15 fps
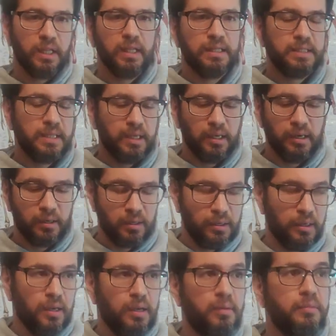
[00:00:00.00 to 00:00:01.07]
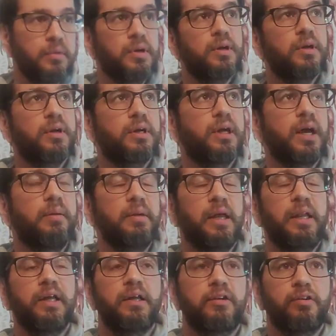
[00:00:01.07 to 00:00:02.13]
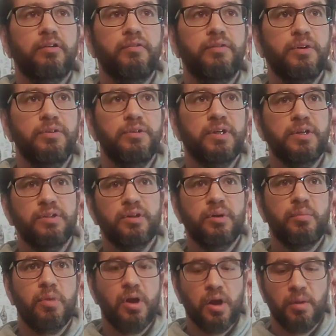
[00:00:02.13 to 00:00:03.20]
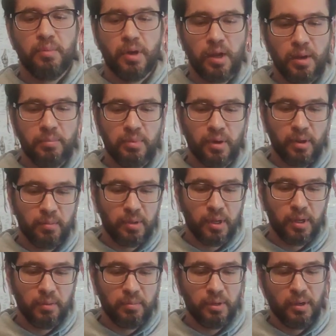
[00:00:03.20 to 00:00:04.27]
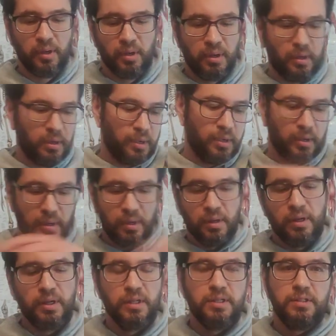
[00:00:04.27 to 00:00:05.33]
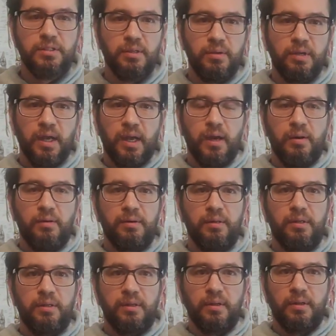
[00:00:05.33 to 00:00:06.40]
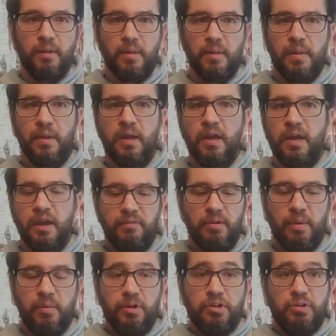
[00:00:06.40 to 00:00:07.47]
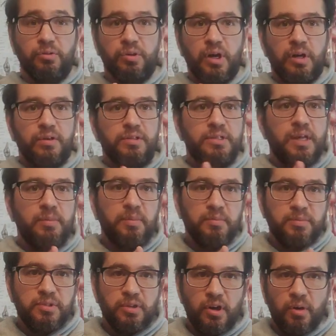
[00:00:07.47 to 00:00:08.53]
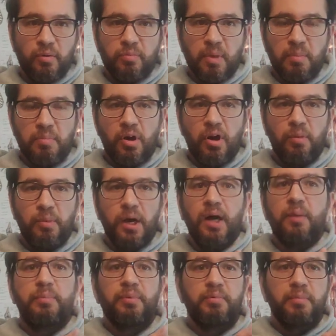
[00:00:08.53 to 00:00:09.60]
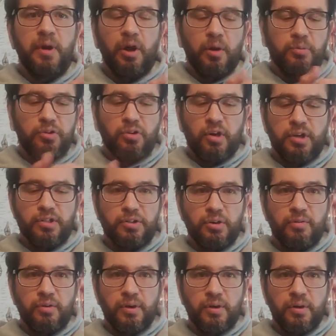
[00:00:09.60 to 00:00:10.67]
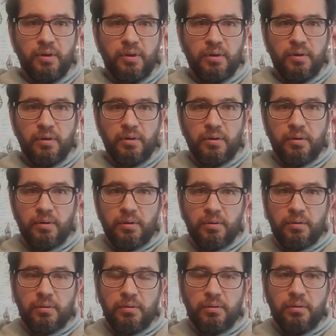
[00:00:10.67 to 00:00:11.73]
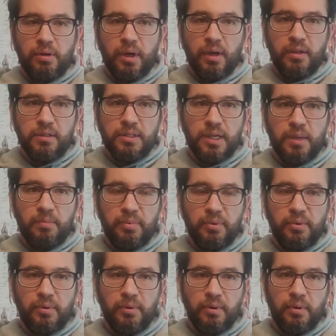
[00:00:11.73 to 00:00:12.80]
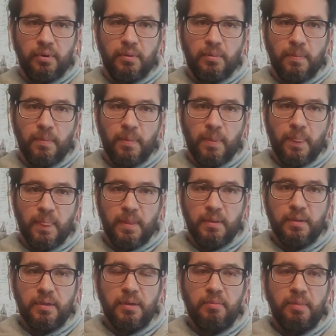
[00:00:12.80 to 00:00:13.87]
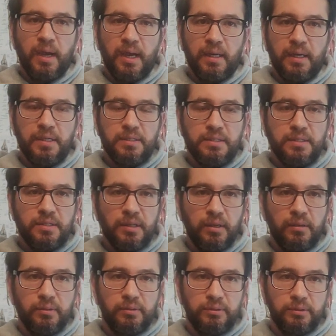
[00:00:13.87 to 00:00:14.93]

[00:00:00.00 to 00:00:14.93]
let's see here. I'm getting a little confused here. So palm up, palm up. So now, if I want to do knuckles up, I'm starting with my palm up, my arms crossed over. Knuckles up. Back nice and slow.